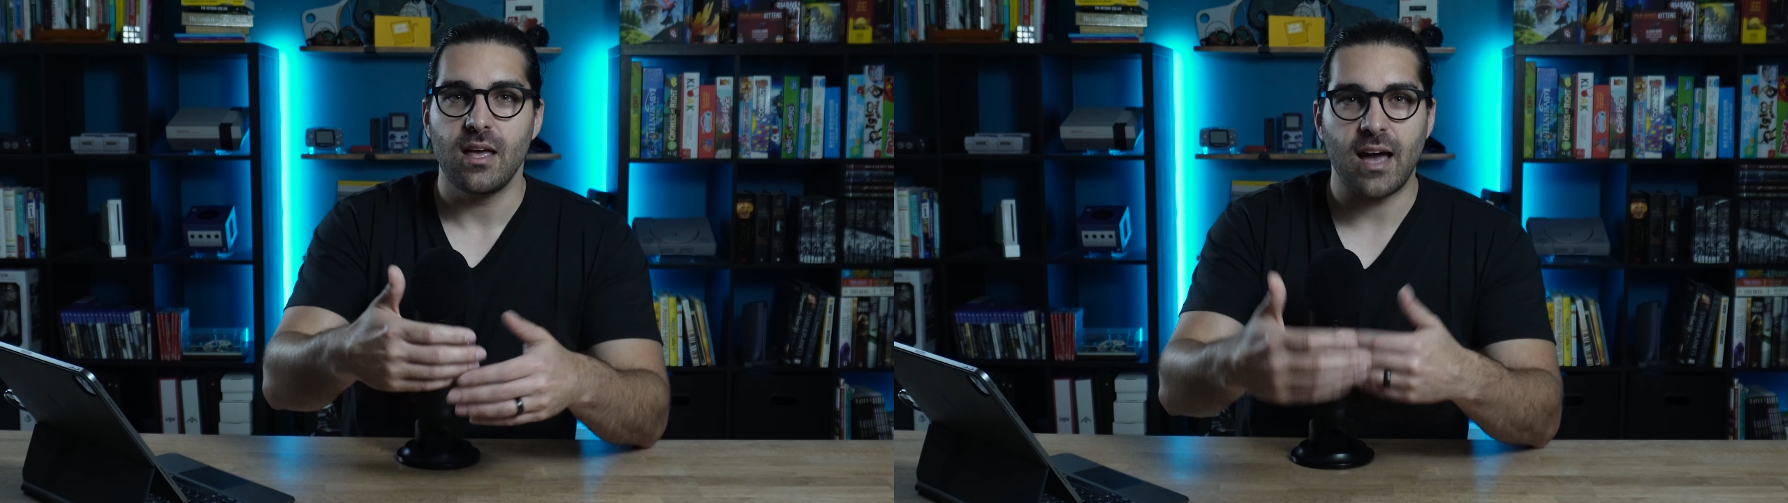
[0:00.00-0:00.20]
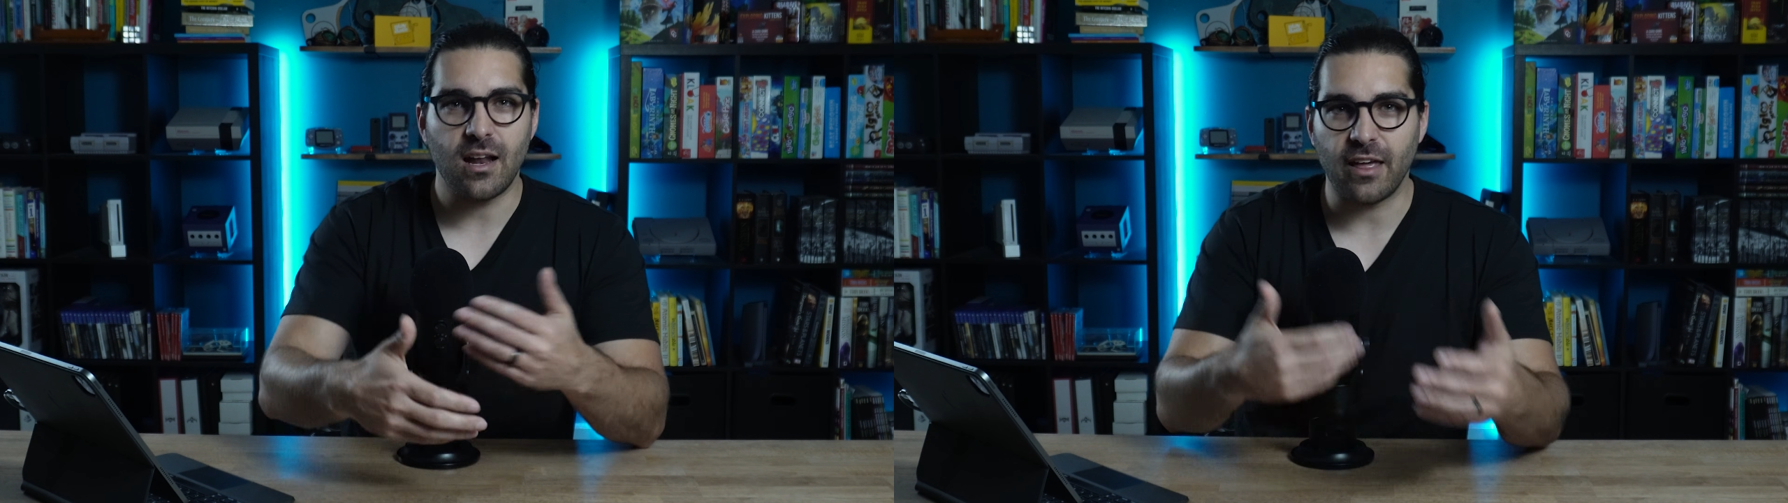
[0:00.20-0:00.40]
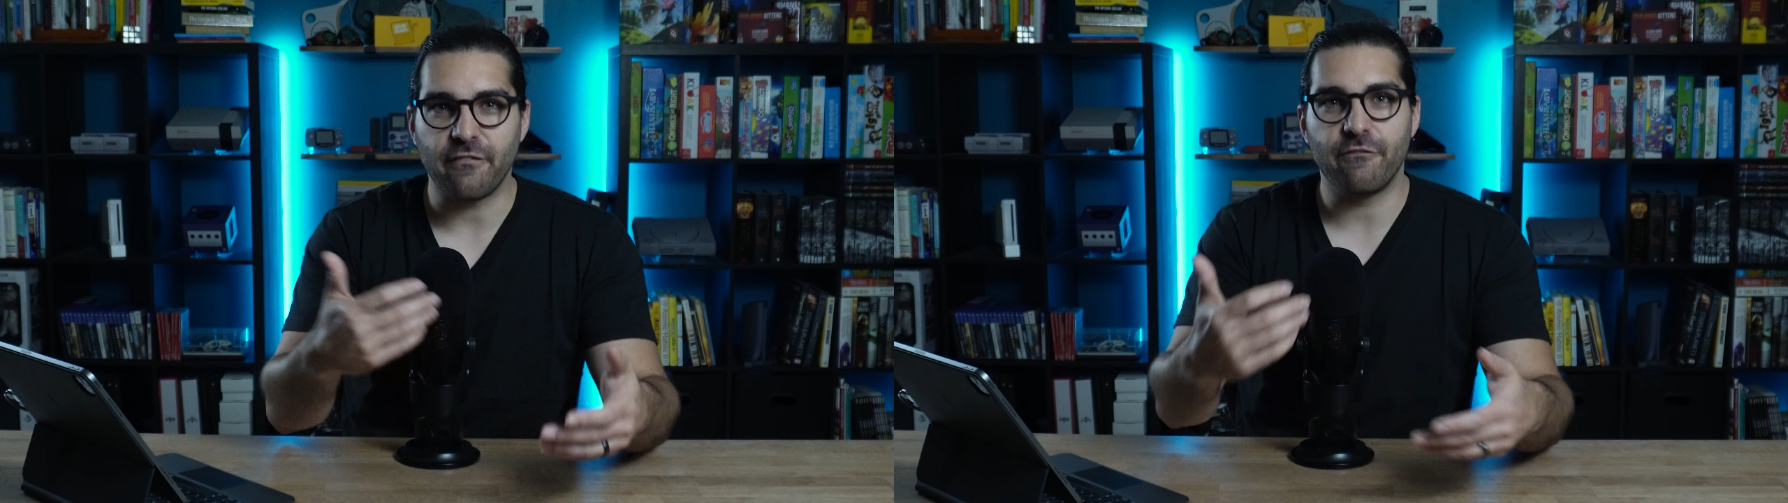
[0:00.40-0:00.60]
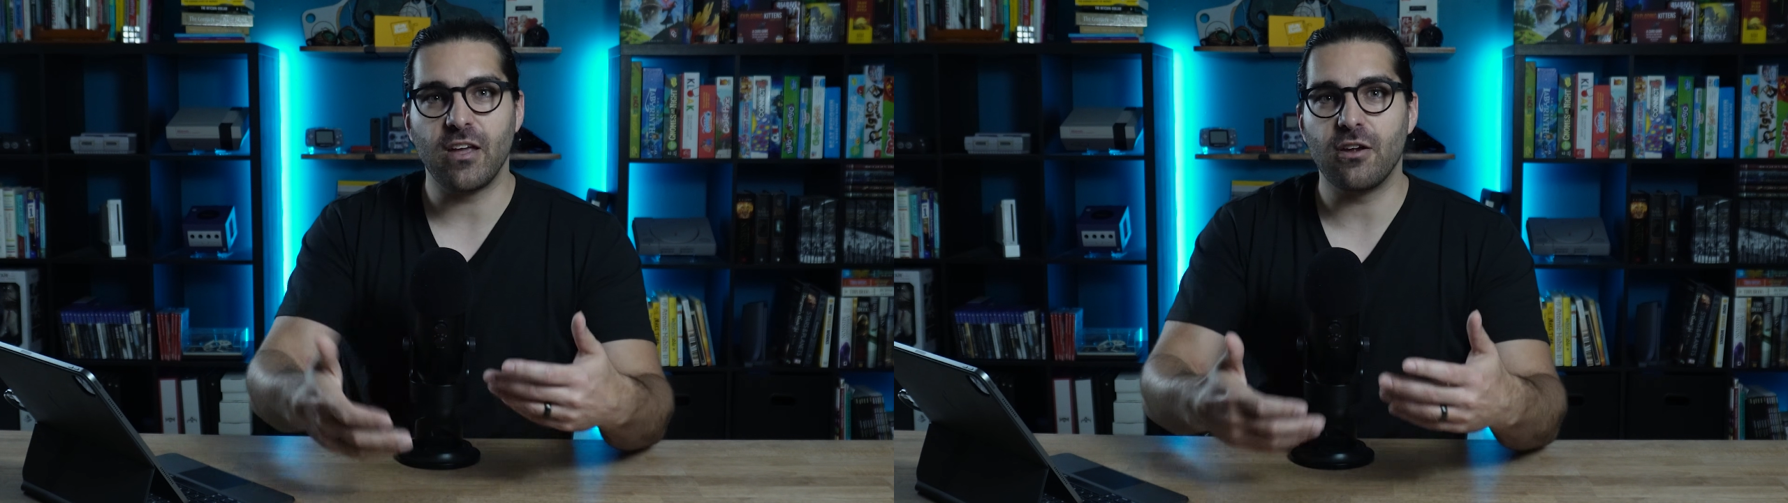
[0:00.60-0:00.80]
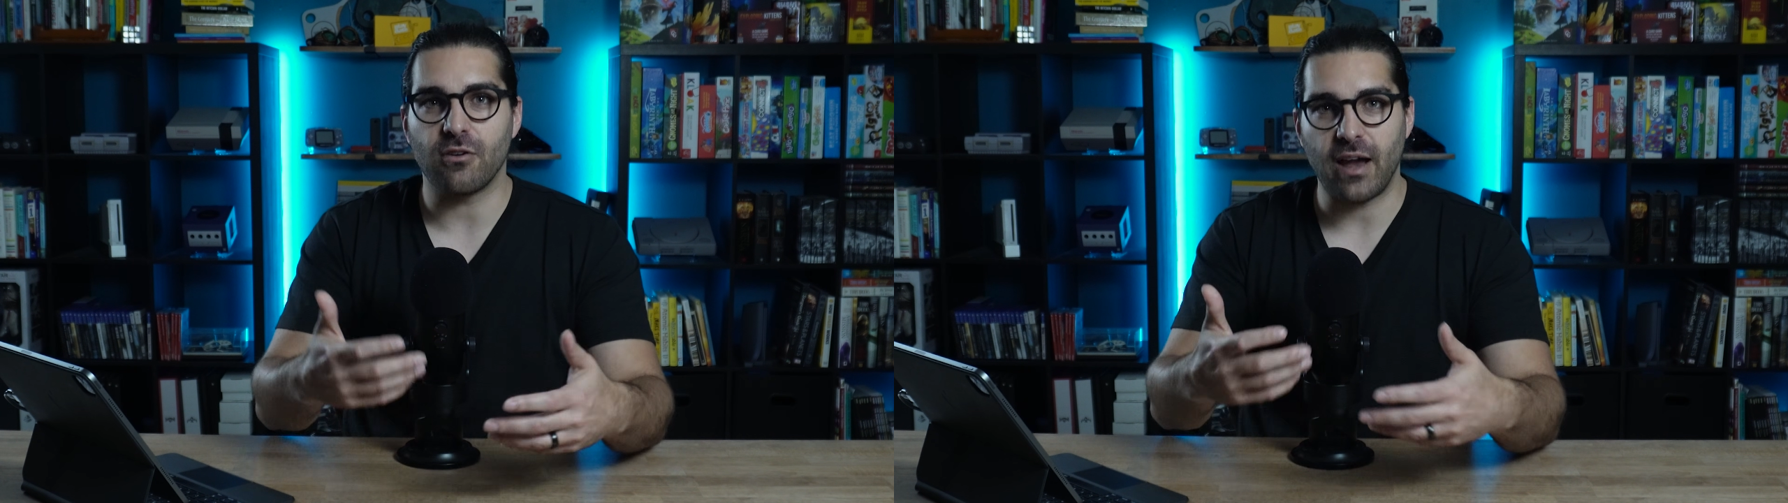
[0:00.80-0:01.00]
kind of like
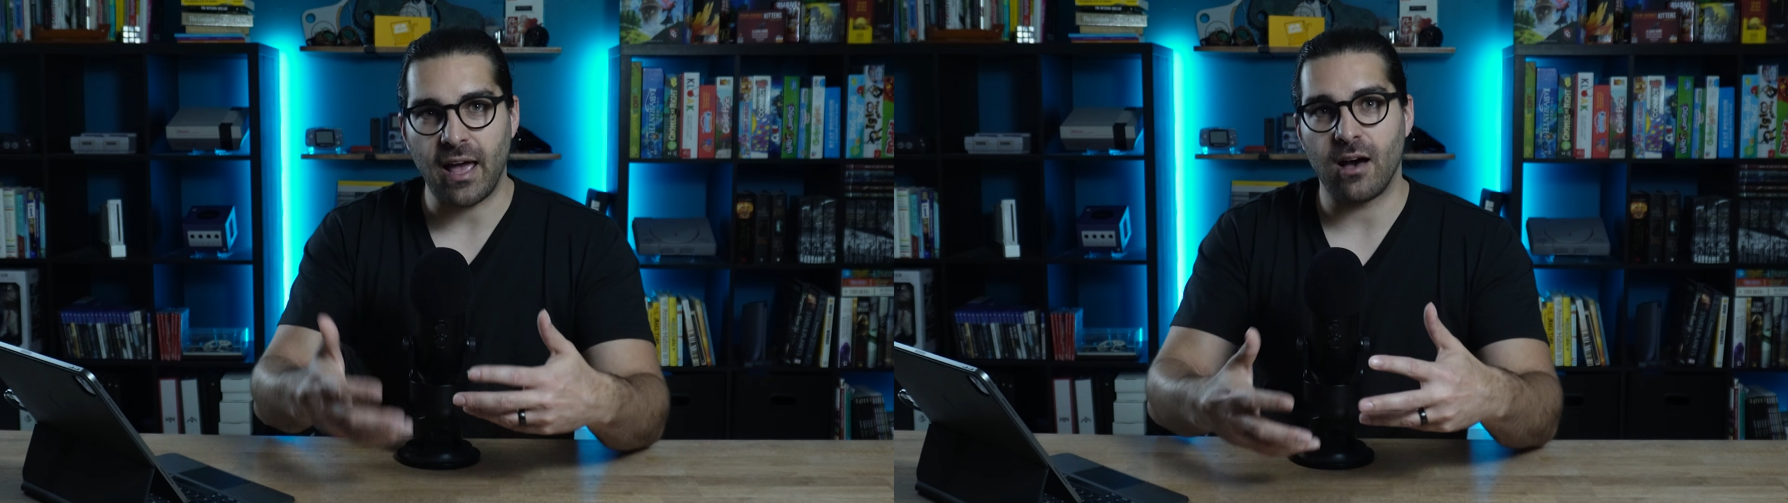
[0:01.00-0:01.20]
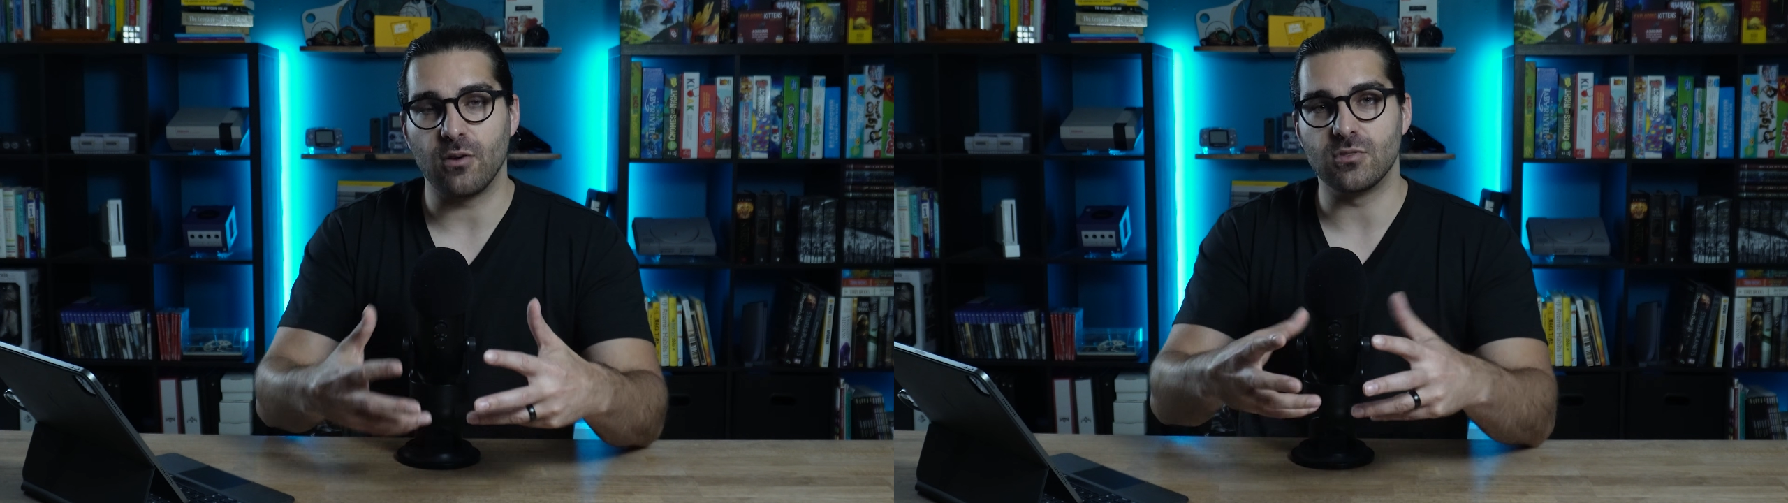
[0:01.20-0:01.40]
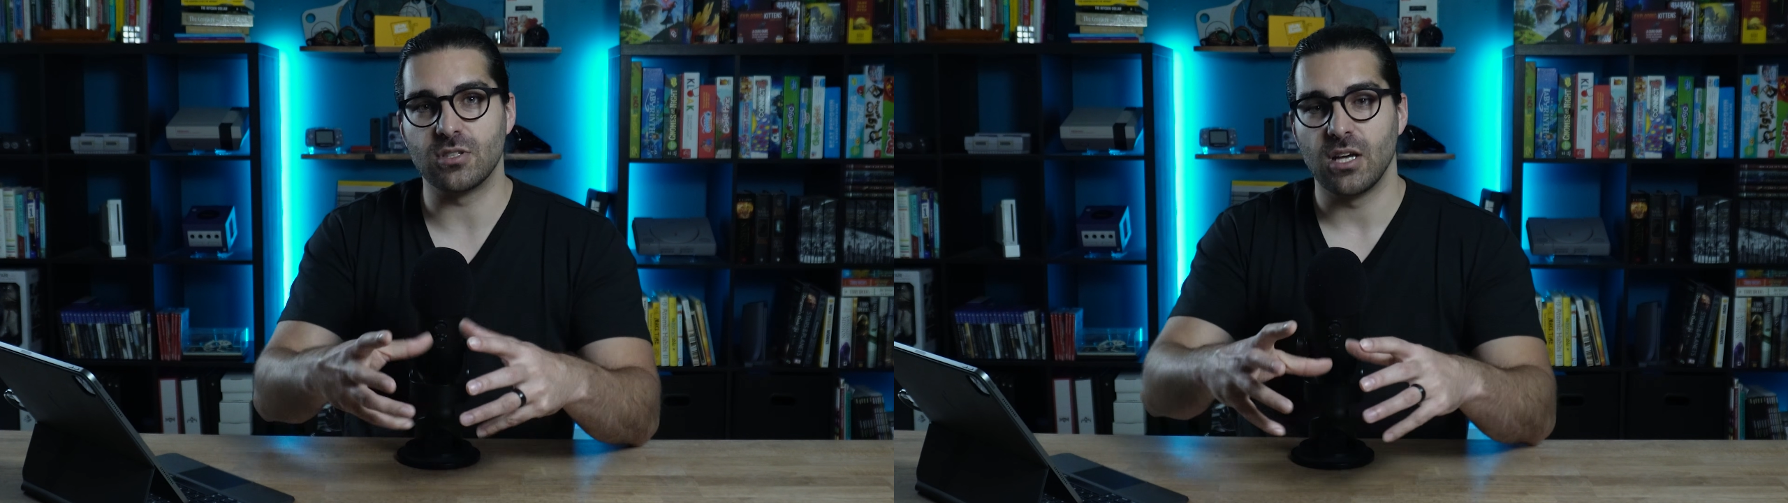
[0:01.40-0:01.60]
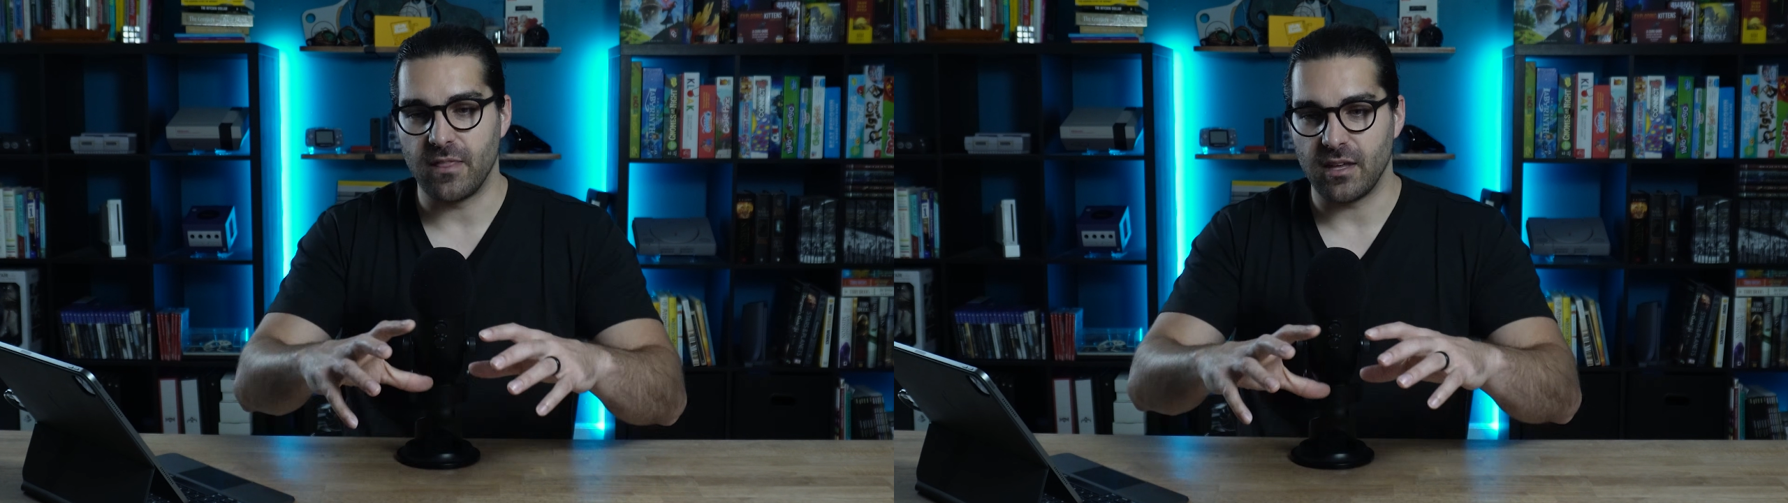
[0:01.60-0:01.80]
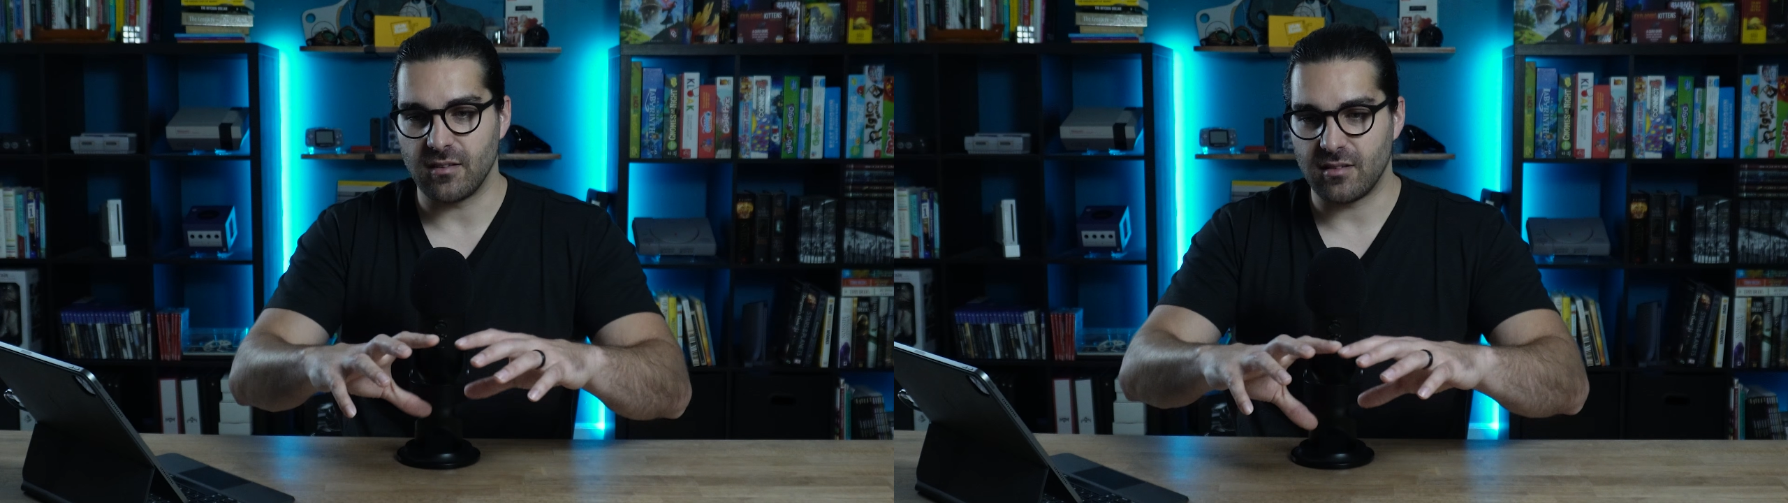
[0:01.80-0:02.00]
figure out
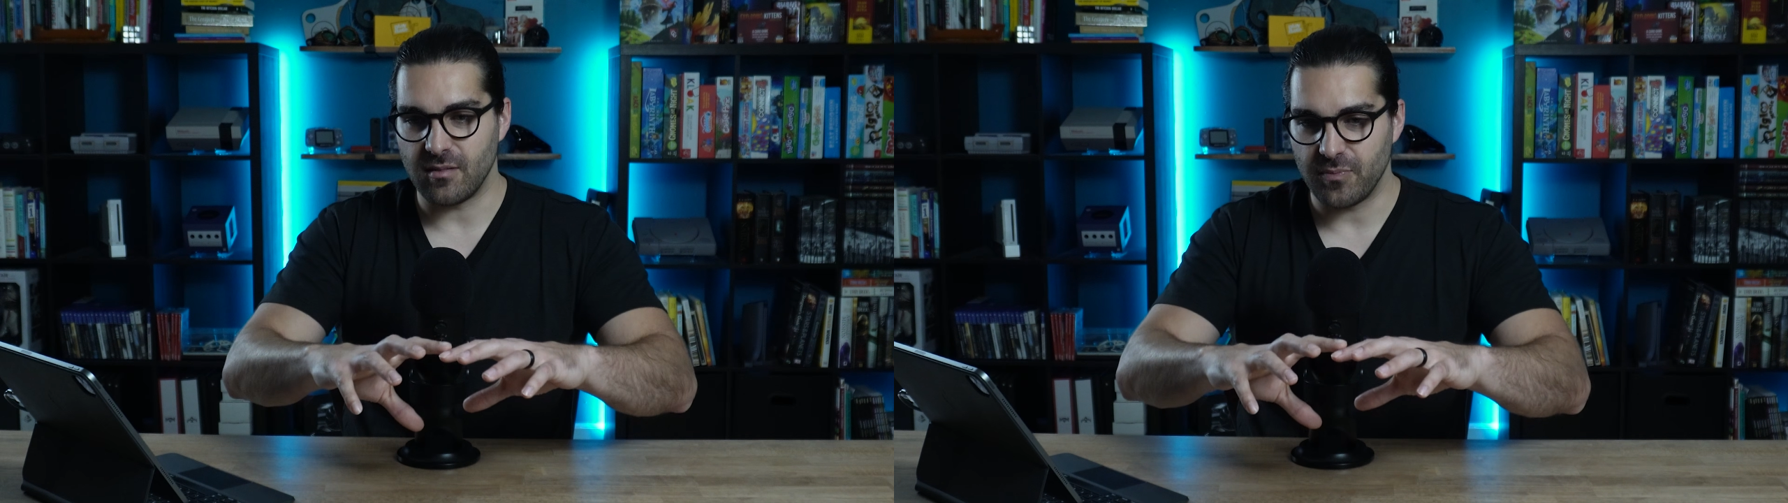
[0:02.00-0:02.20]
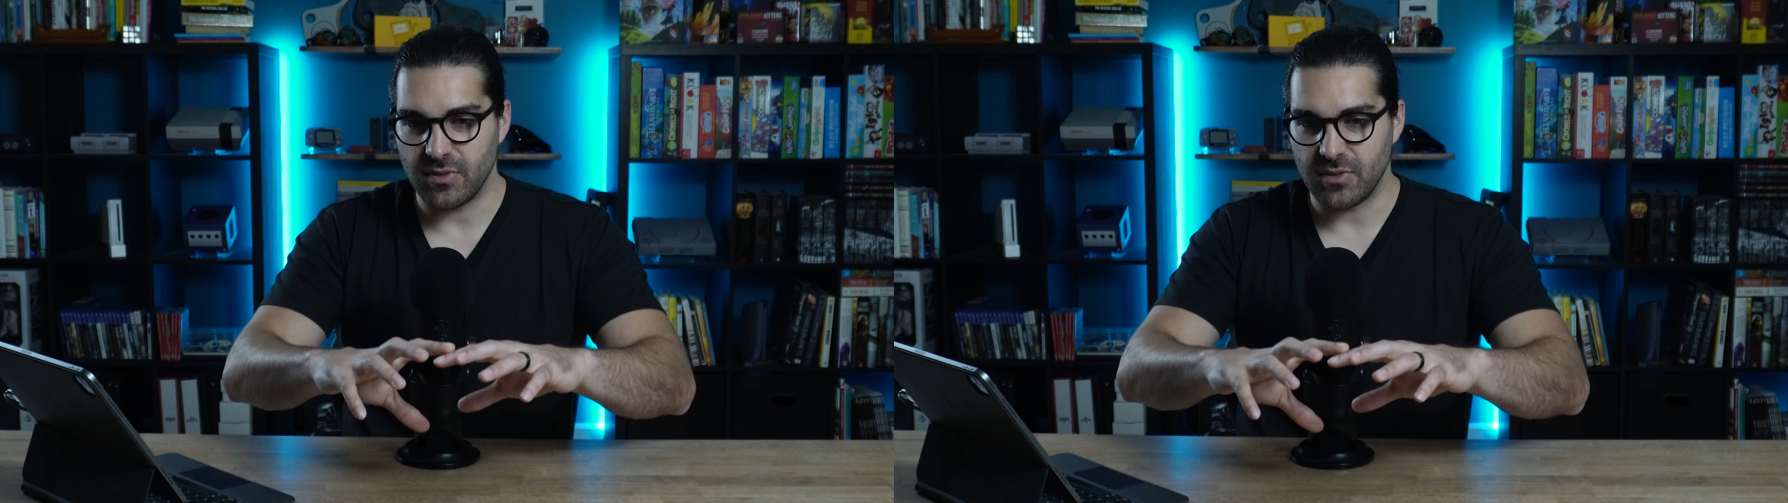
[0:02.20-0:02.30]
this